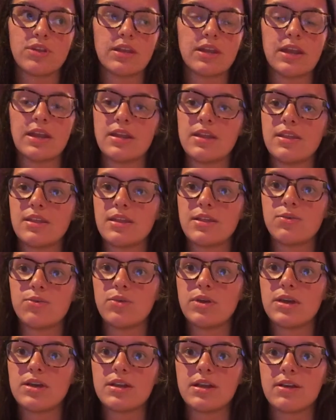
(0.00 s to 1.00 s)
than anything
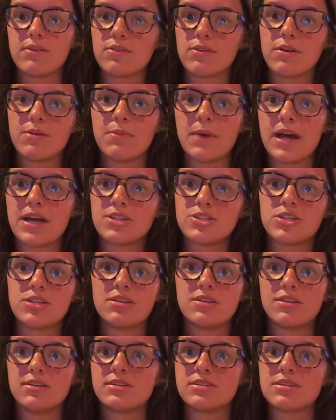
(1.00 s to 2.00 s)
we could ever imagine.